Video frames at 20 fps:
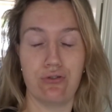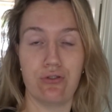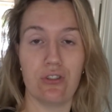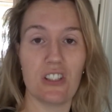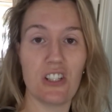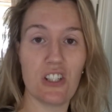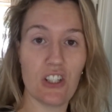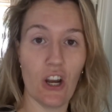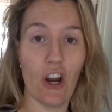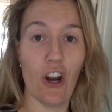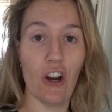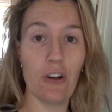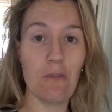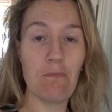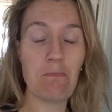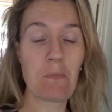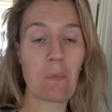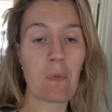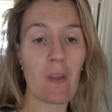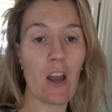so
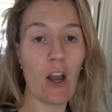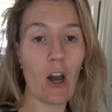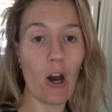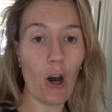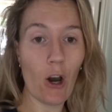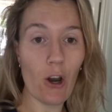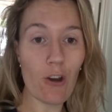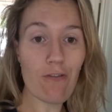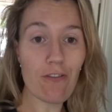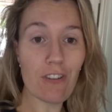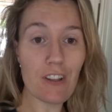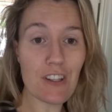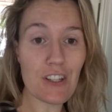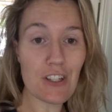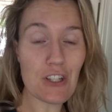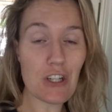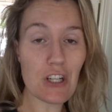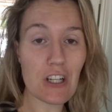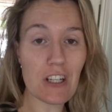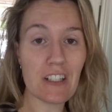hopefully
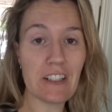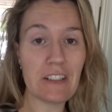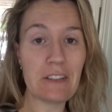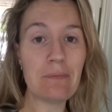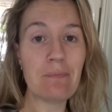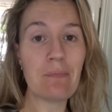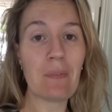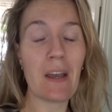this year